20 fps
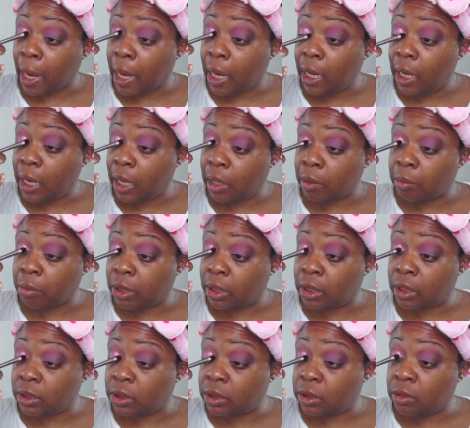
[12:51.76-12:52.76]
And
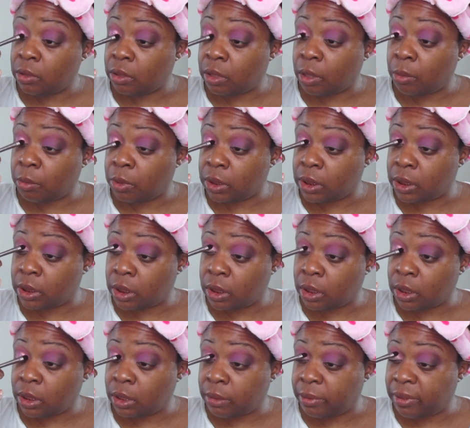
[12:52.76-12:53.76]
plus, you know, I want this
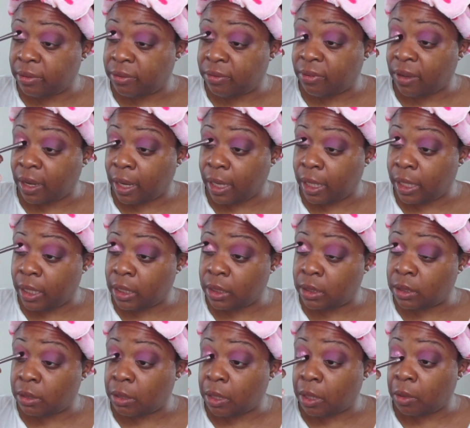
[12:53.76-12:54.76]
look to be fire,
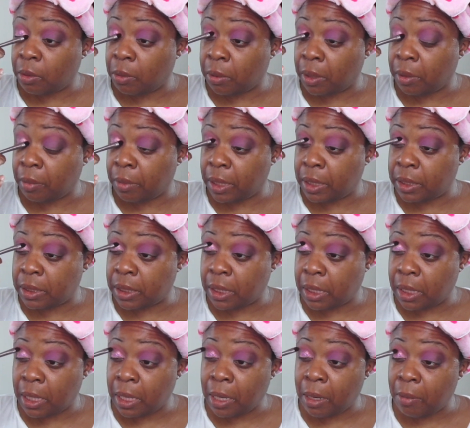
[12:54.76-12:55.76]
so I don't want to mess
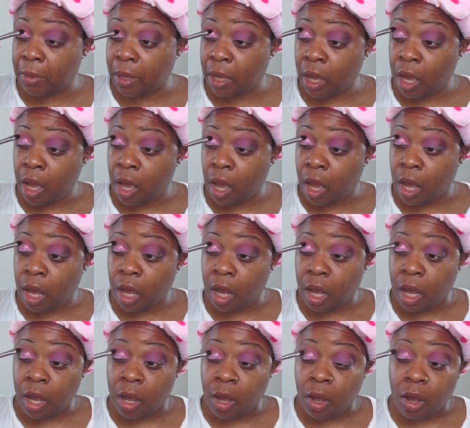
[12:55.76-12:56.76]
it up.
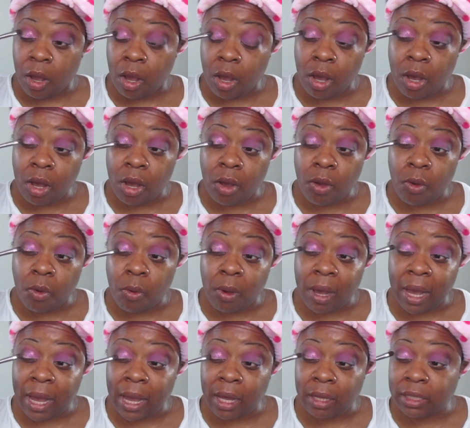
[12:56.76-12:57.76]
Oh,
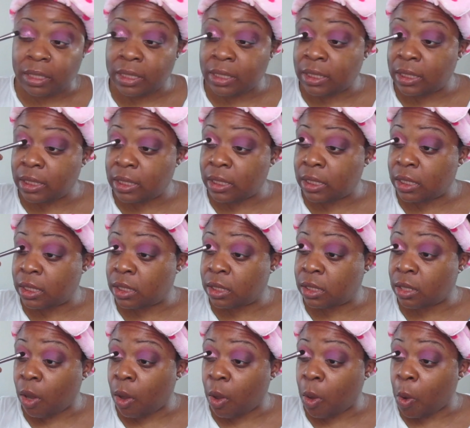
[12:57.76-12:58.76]
wow. This is
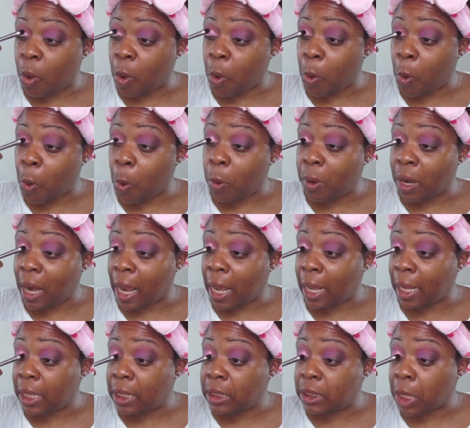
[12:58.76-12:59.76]
so
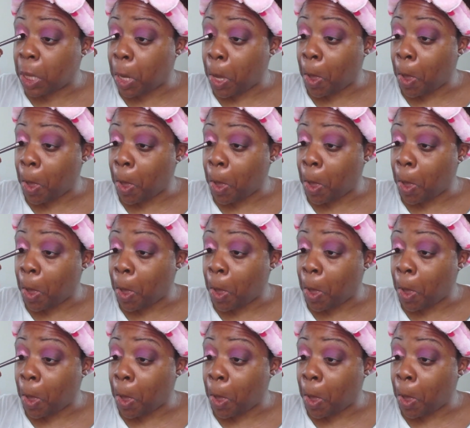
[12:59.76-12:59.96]
nice.